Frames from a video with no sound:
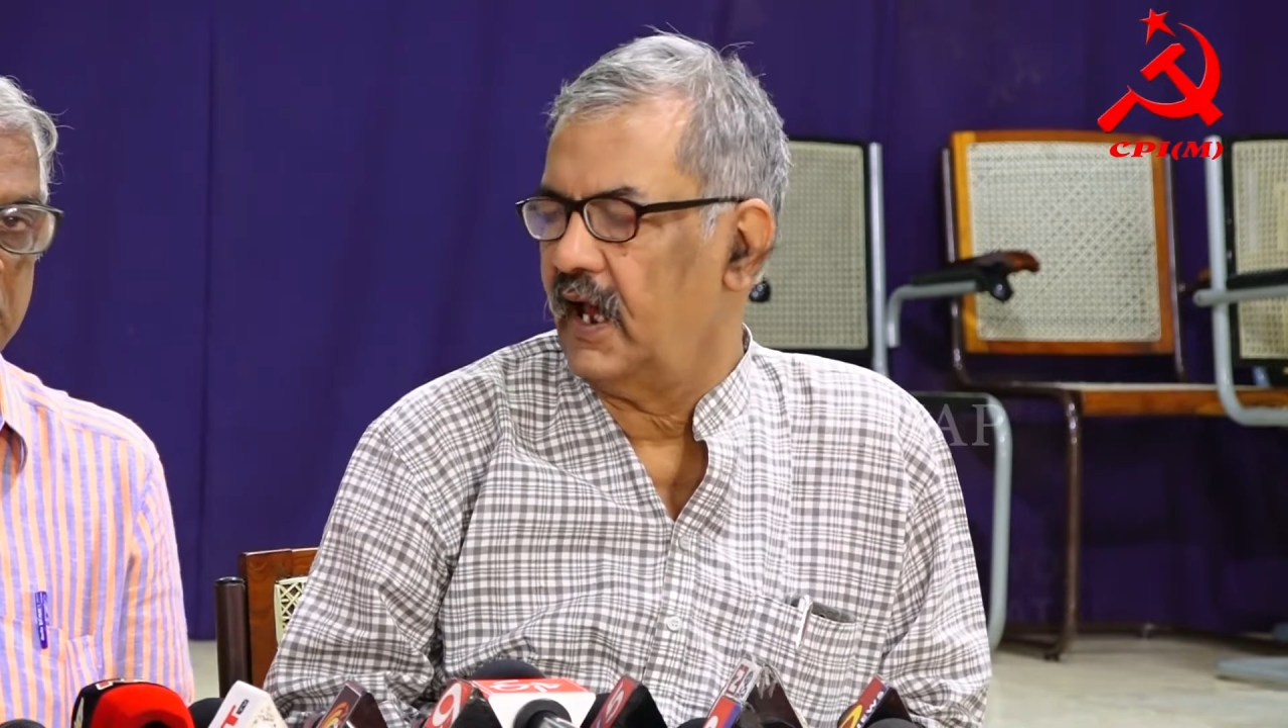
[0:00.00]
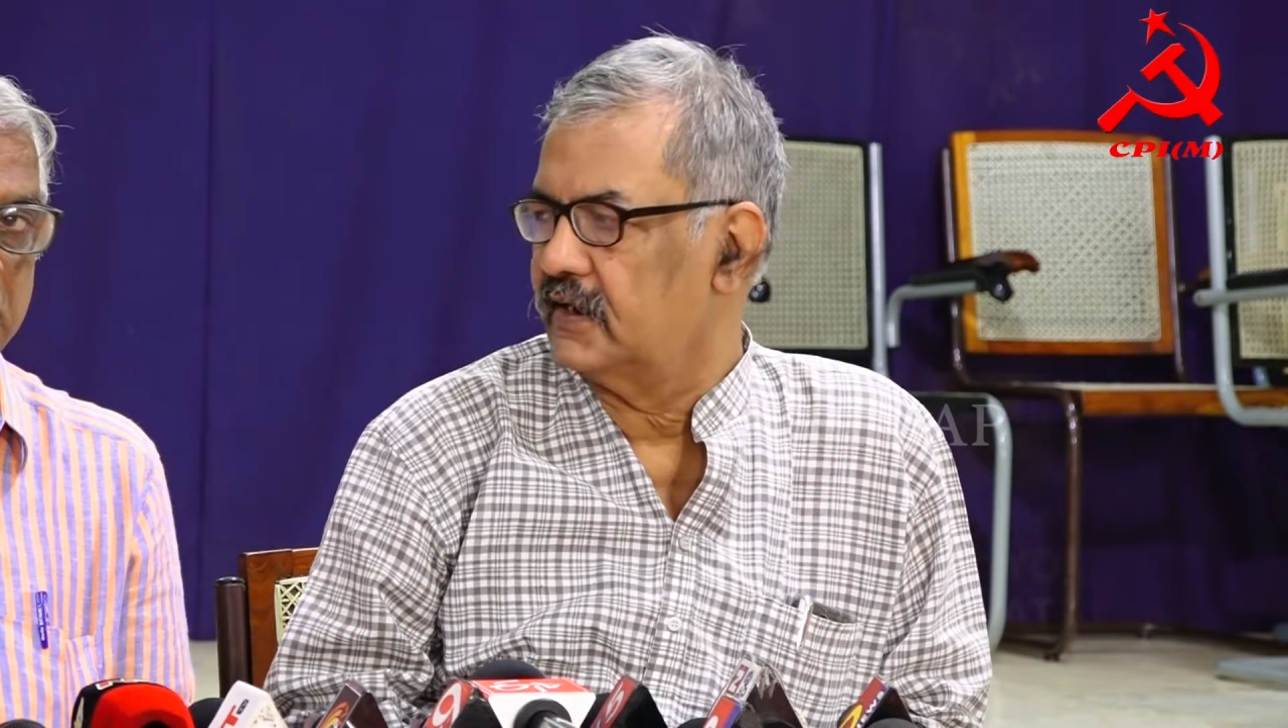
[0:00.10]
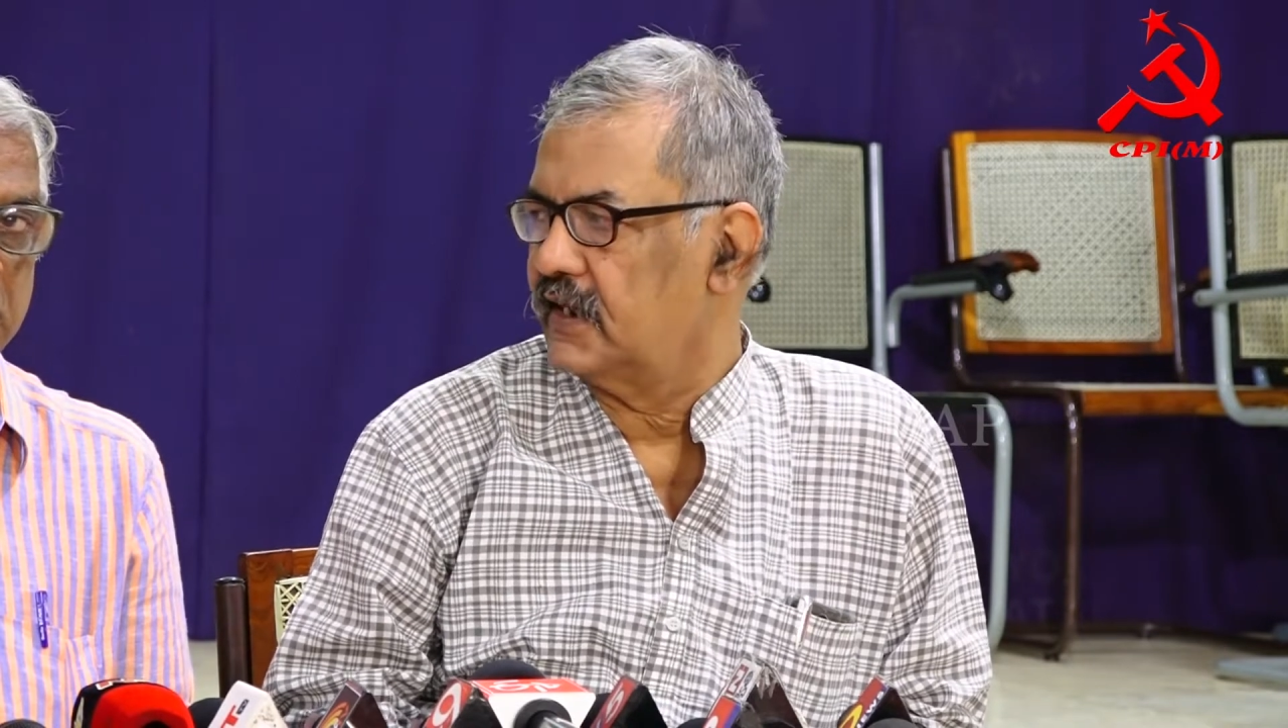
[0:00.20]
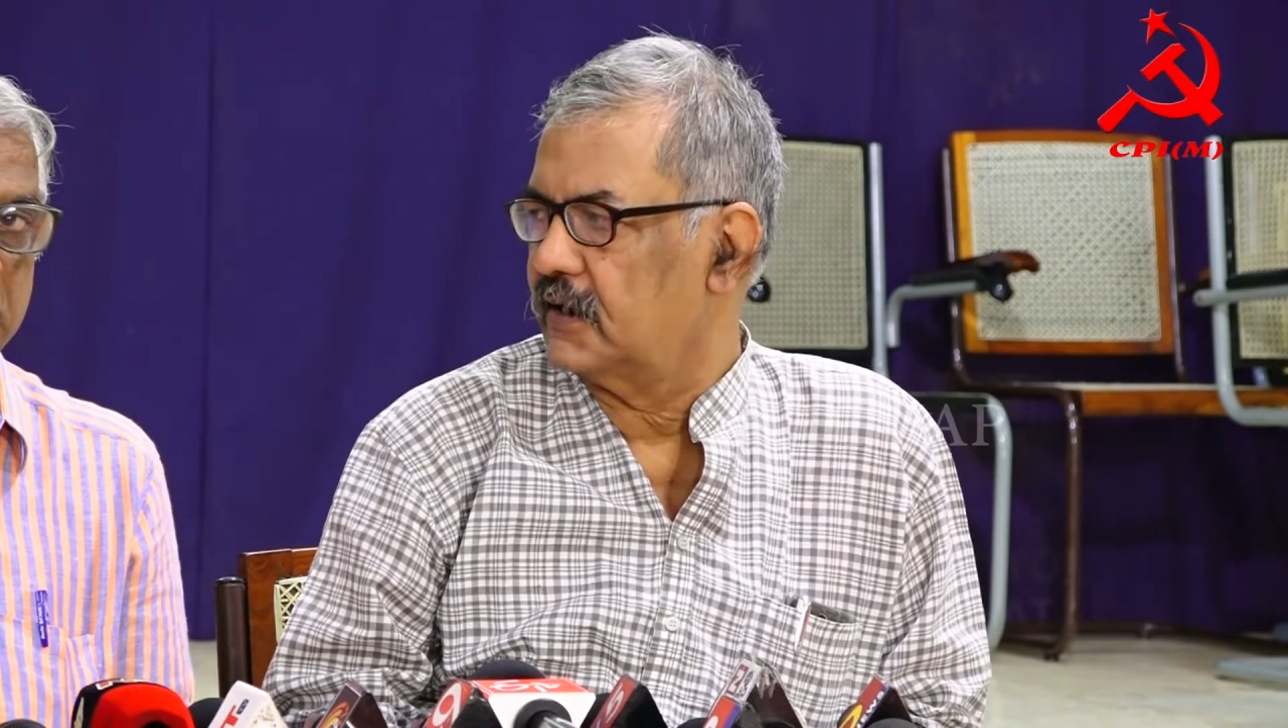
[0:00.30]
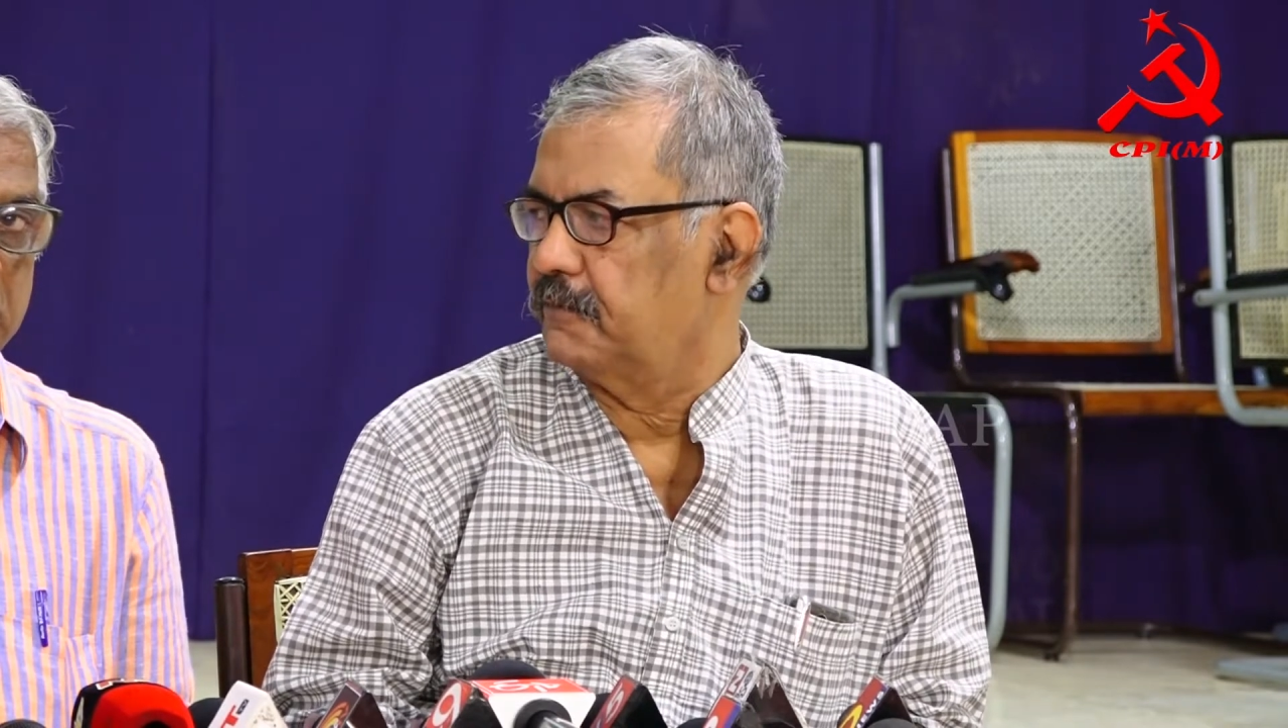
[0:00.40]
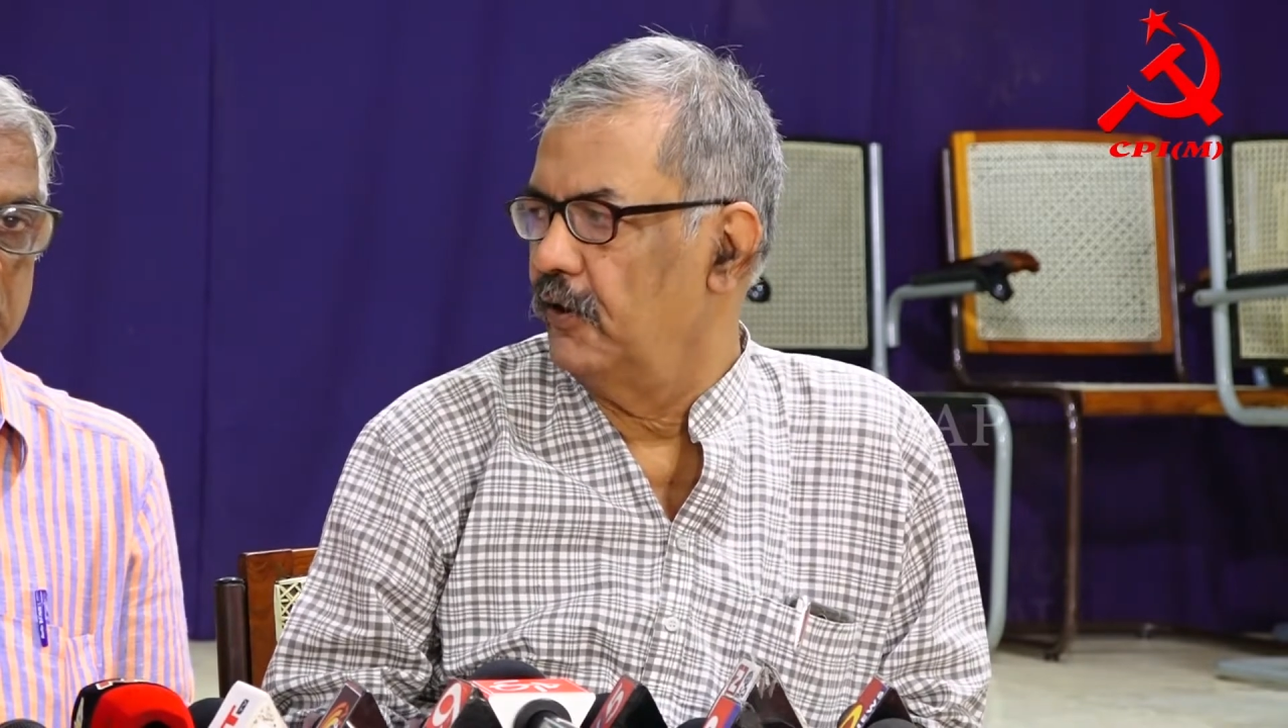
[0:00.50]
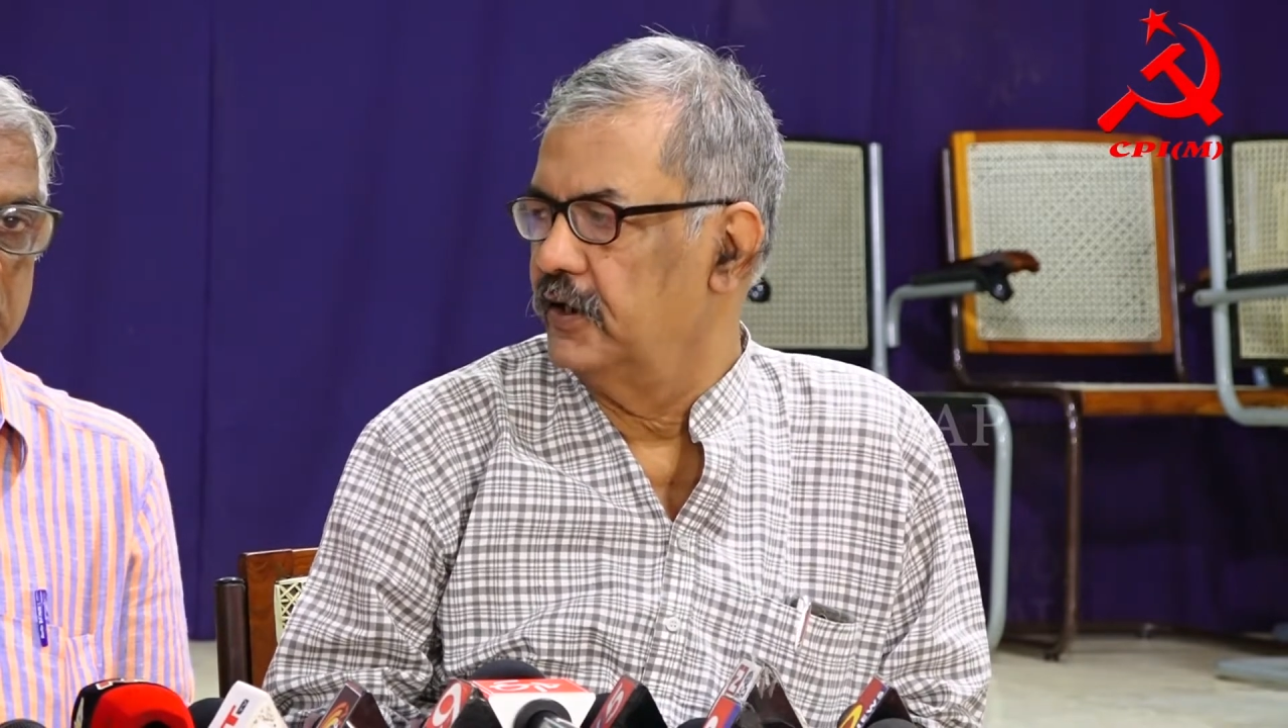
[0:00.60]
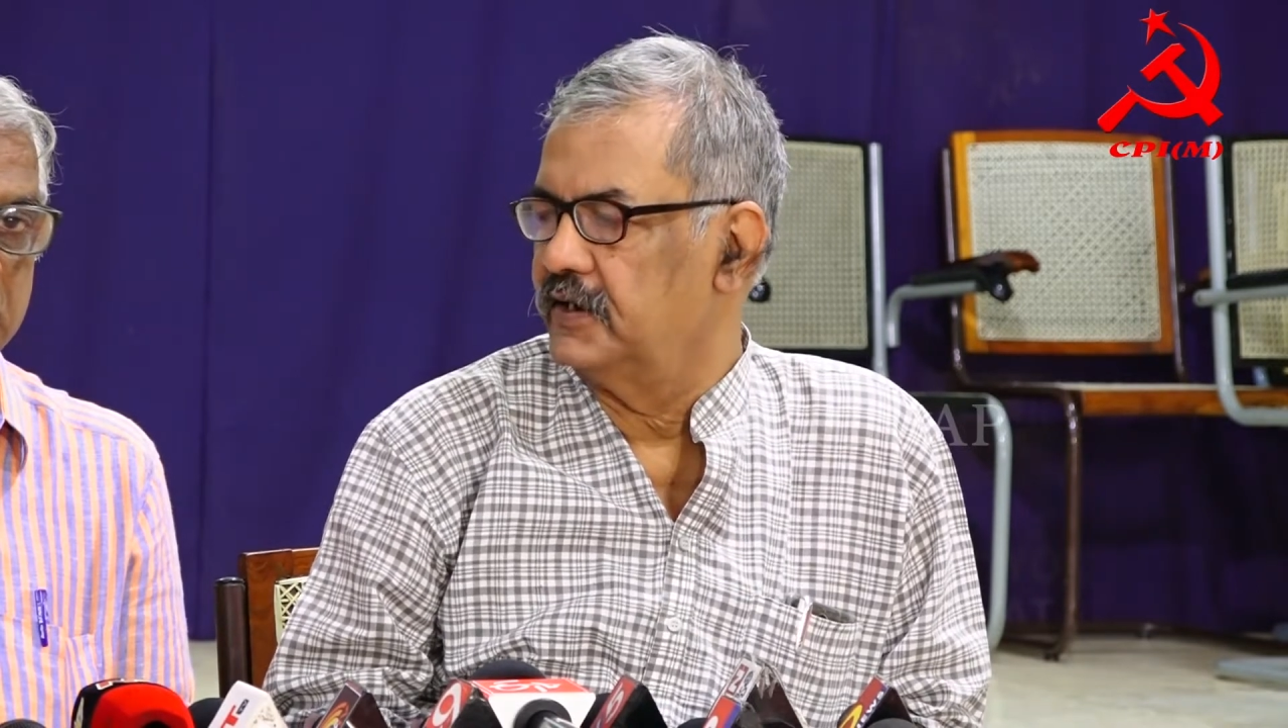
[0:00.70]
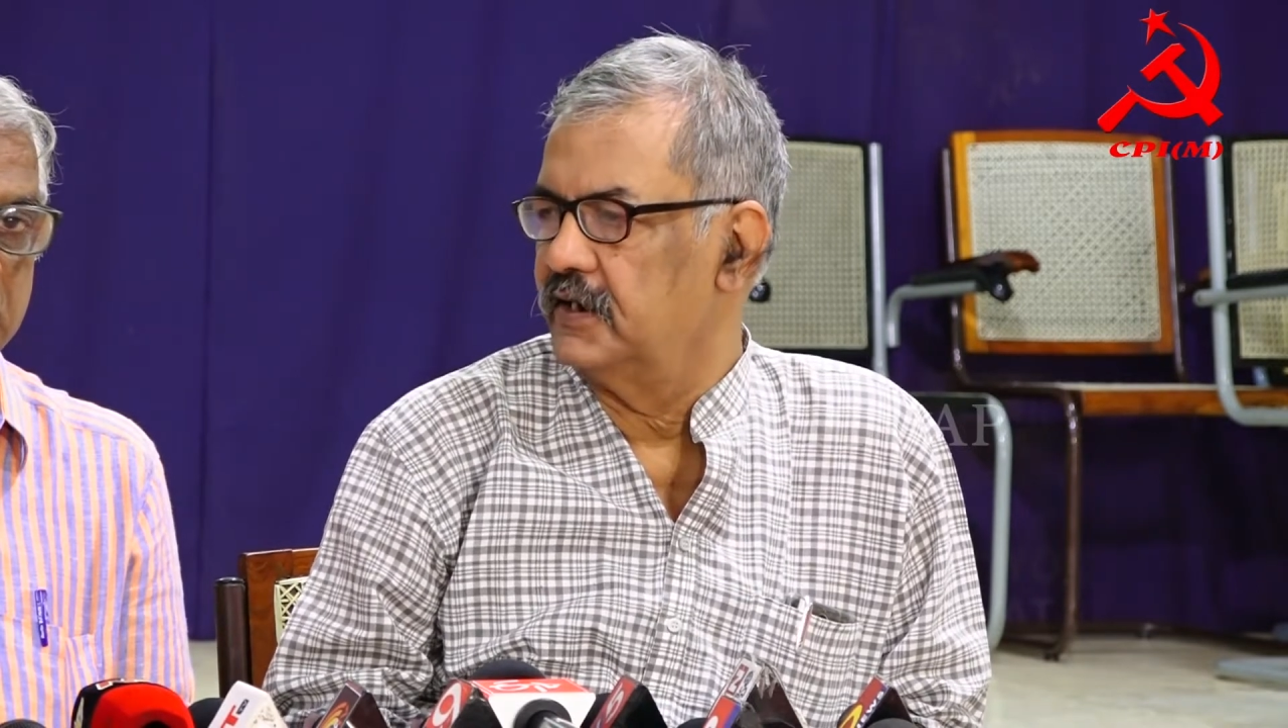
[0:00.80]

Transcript: at that point